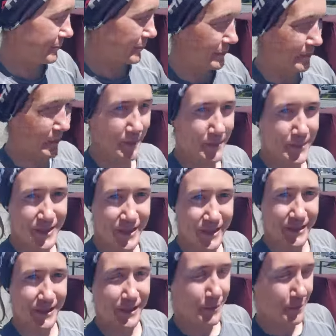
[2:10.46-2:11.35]
problems
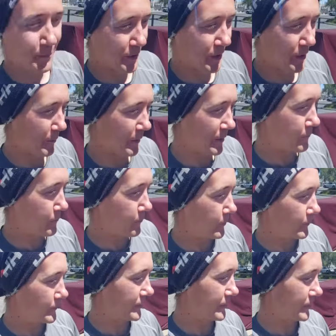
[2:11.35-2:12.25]
that you probably
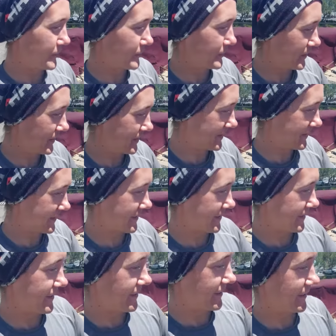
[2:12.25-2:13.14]
won't notice
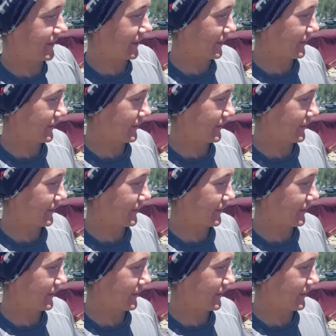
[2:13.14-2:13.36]
until